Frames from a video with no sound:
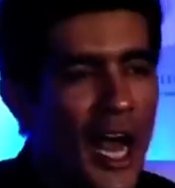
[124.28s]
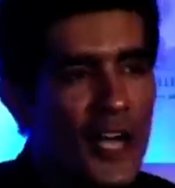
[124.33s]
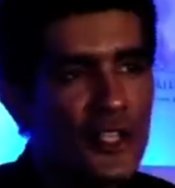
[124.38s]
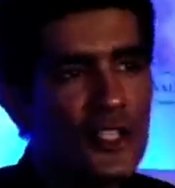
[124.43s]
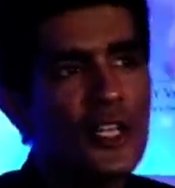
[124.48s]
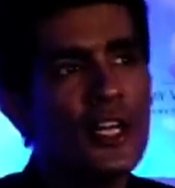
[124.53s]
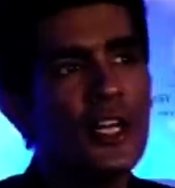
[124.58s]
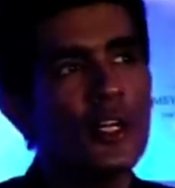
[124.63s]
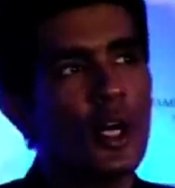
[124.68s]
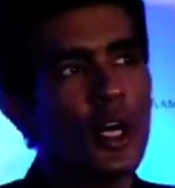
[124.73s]

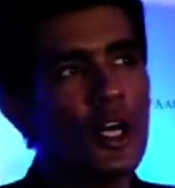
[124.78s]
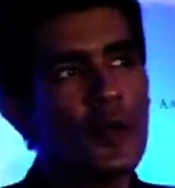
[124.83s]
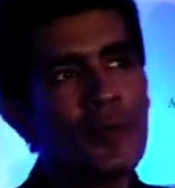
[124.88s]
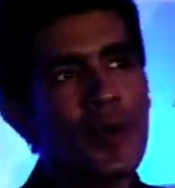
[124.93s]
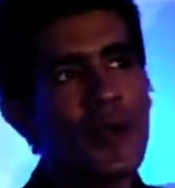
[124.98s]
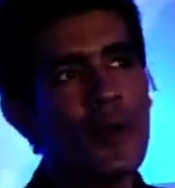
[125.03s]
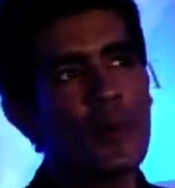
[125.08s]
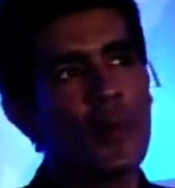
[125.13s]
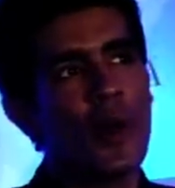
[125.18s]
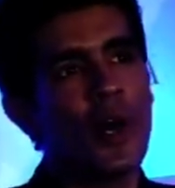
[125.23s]
Actually, a lot of
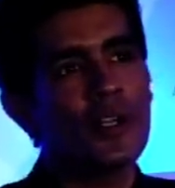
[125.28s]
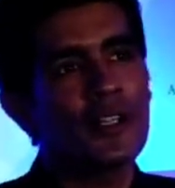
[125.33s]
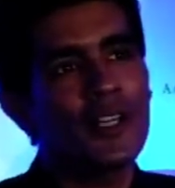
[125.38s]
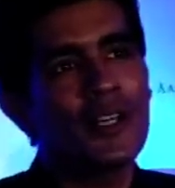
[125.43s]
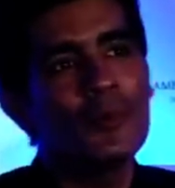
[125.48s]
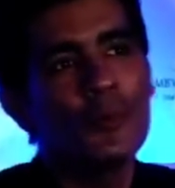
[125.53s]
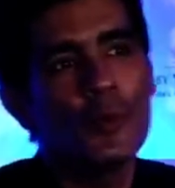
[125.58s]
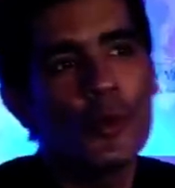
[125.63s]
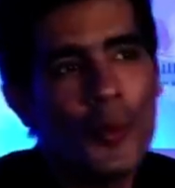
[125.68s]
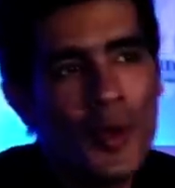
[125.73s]
my work
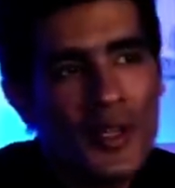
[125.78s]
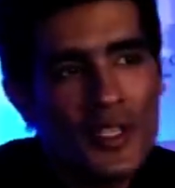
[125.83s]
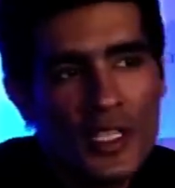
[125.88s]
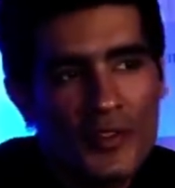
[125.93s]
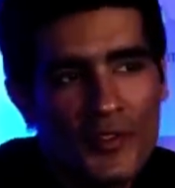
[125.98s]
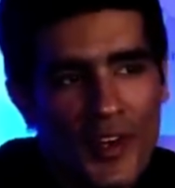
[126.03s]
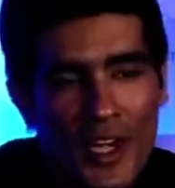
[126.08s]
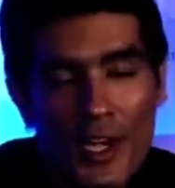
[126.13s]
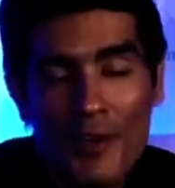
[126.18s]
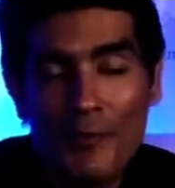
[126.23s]
in movies is
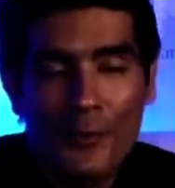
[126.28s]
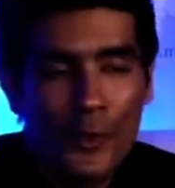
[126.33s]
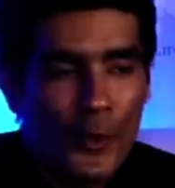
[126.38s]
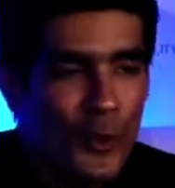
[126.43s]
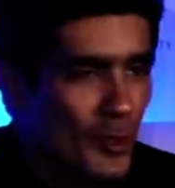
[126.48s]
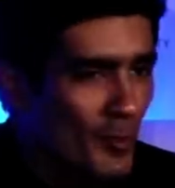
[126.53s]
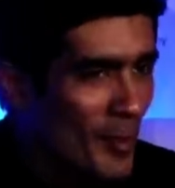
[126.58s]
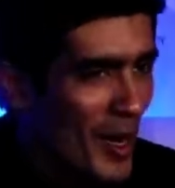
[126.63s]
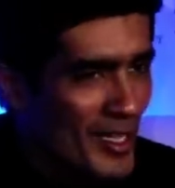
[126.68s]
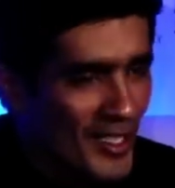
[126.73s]
very
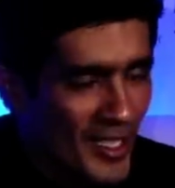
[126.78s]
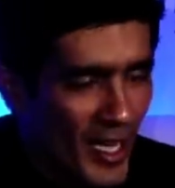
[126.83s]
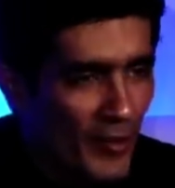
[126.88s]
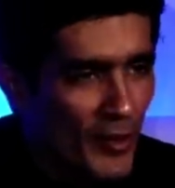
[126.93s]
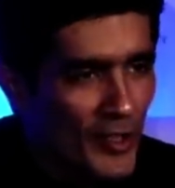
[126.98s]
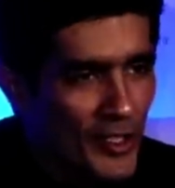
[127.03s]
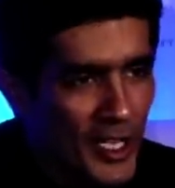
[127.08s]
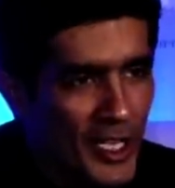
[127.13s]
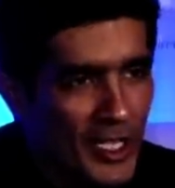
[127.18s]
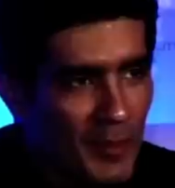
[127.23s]
influenced by
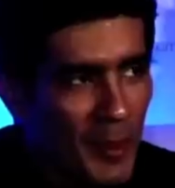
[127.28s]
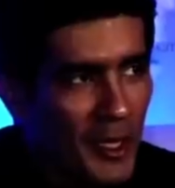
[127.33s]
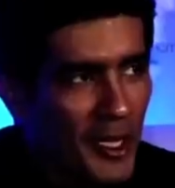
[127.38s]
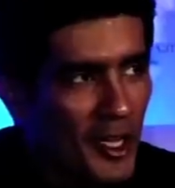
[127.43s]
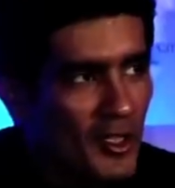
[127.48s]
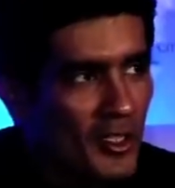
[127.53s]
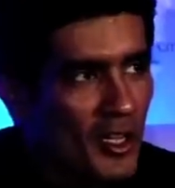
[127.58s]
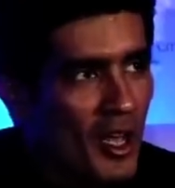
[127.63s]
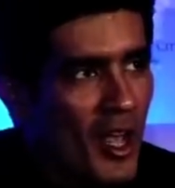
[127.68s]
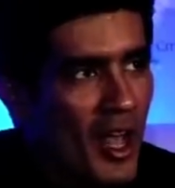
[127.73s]
70s,
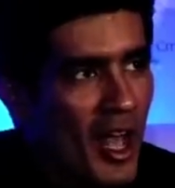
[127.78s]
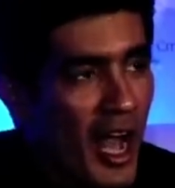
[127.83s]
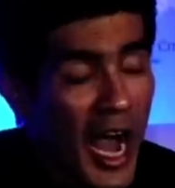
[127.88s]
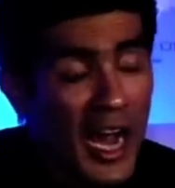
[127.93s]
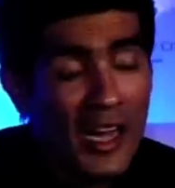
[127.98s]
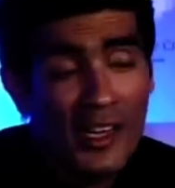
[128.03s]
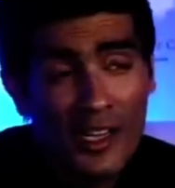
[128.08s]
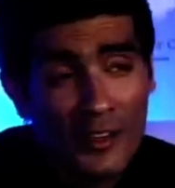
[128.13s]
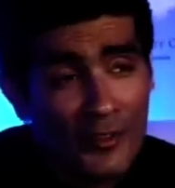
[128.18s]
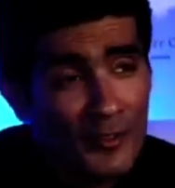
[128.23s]
because I
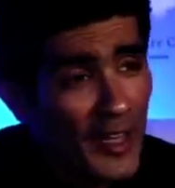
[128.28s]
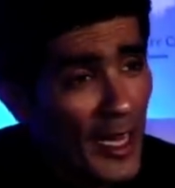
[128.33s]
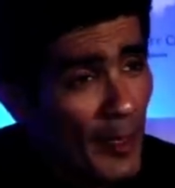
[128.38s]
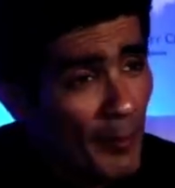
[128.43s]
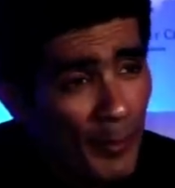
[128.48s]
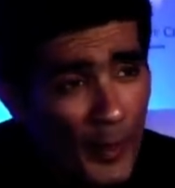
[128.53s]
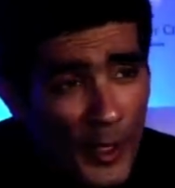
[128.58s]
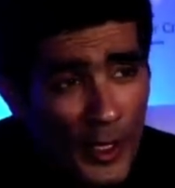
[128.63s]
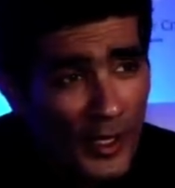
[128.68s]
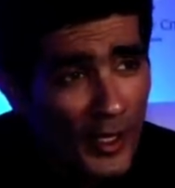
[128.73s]
love
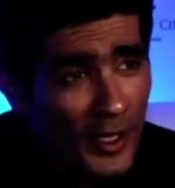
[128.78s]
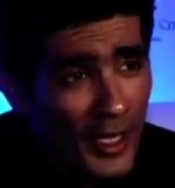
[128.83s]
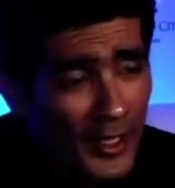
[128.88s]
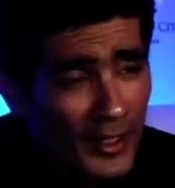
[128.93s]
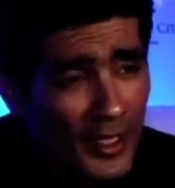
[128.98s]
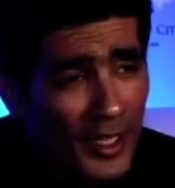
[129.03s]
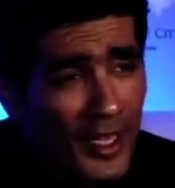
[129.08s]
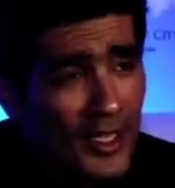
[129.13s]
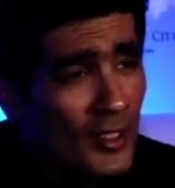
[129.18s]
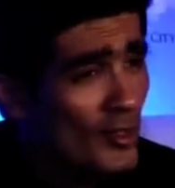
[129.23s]
that period. I
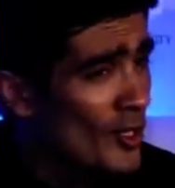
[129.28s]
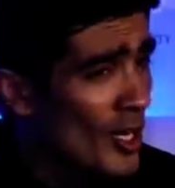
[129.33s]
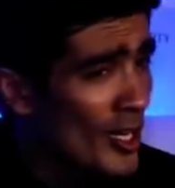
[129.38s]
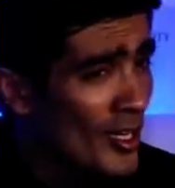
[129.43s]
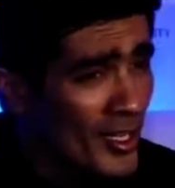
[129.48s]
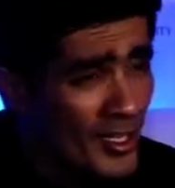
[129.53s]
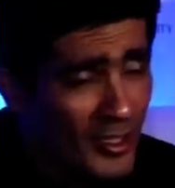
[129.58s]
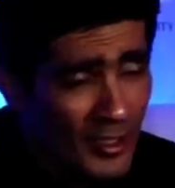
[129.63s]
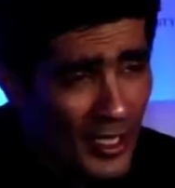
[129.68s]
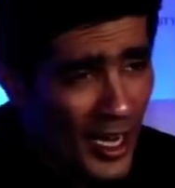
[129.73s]
think it's
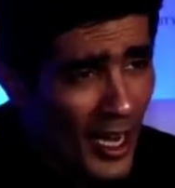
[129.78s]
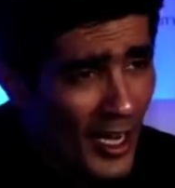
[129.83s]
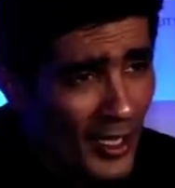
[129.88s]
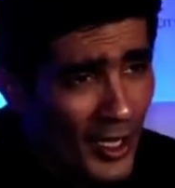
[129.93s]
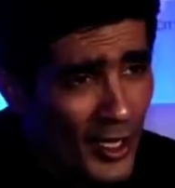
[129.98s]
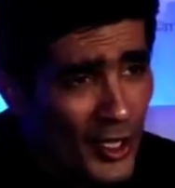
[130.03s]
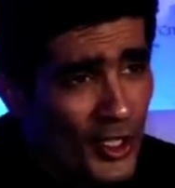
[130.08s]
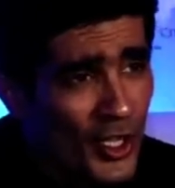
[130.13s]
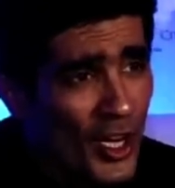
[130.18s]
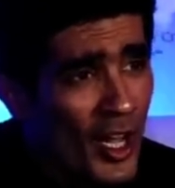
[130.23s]
really
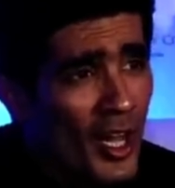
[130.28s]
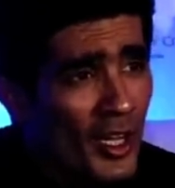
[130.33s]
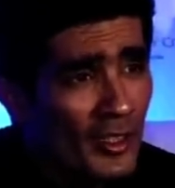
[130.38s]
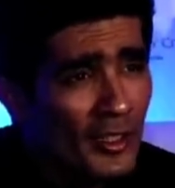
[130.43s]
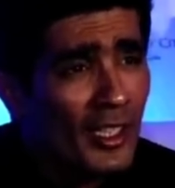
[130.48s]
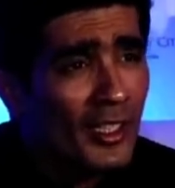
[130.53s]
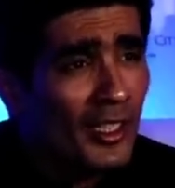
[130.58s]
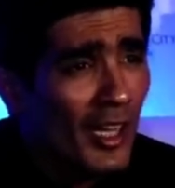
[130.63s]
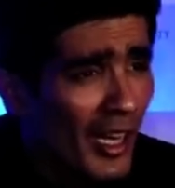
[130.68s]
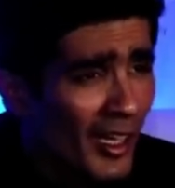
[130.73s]
stylish,
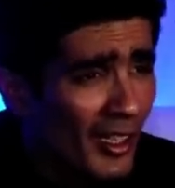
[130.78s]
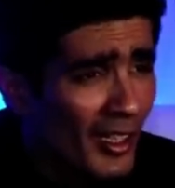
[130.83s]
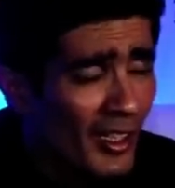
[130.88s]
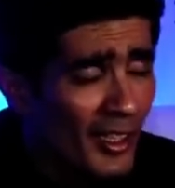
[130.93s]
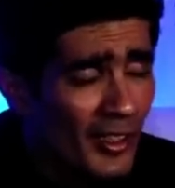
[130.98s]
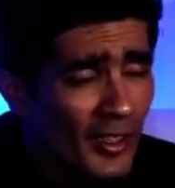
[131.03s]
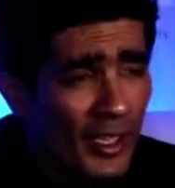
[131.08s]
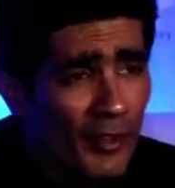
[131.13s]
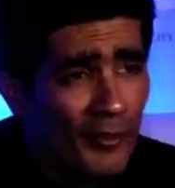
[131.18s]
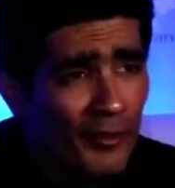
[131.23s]
the
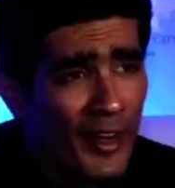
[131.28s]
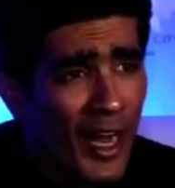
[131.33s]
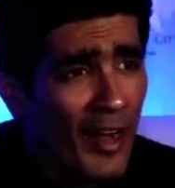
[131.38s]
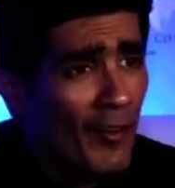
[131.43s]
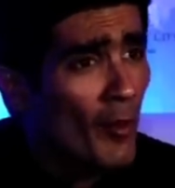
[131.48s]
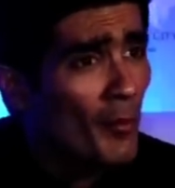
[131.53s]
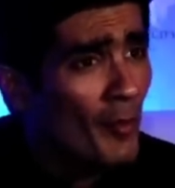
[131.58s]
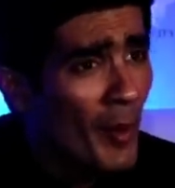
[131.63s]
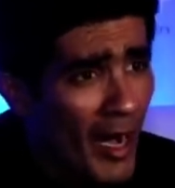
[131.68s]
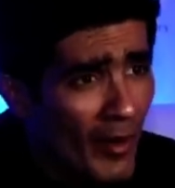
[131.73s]
color, the
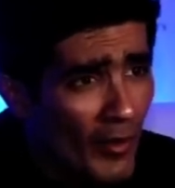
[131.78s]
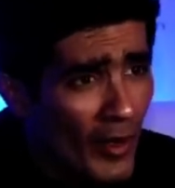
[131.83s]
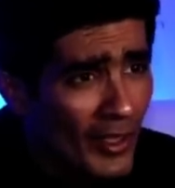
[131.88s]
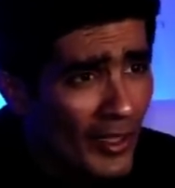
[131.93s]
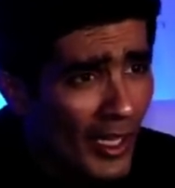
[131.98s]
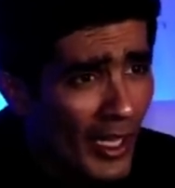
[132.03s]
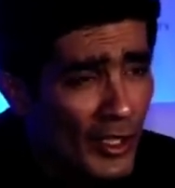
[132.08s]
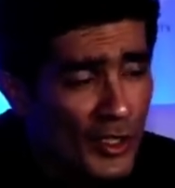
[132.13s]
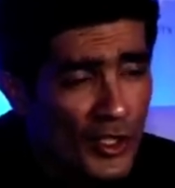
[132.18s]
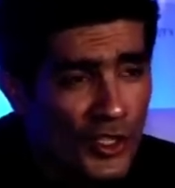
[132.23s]
flower power
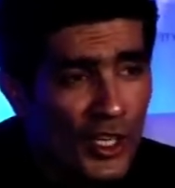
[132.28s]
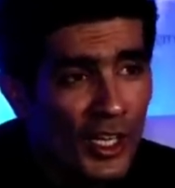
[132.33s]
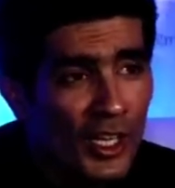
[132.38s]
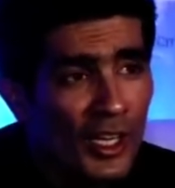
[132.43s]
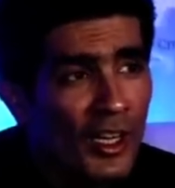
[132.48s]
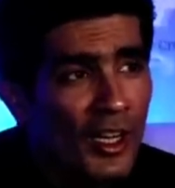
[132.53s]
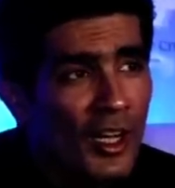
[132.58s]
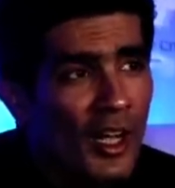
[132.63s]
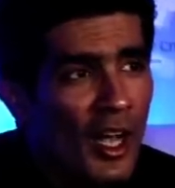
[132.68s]
culture.